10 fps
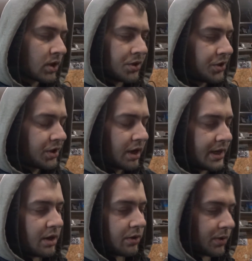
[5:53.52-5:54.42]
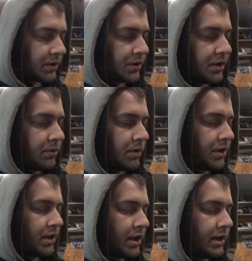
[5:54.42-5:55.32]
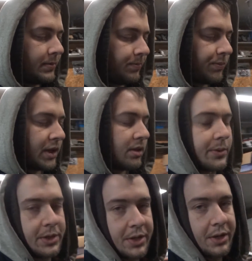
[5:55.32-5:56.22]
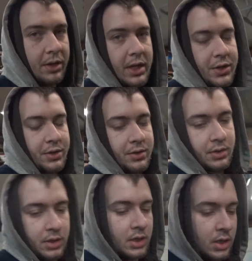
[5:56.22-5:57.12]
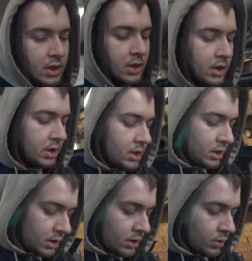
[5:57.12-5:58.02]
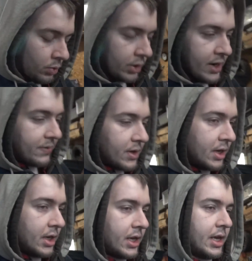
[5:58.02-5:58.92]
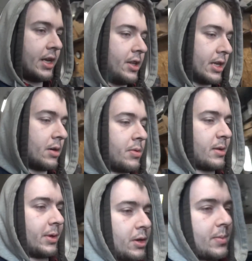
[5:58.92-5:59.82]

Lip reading: just until I know it runs good with like the recirculation whatever, and then I'll probably go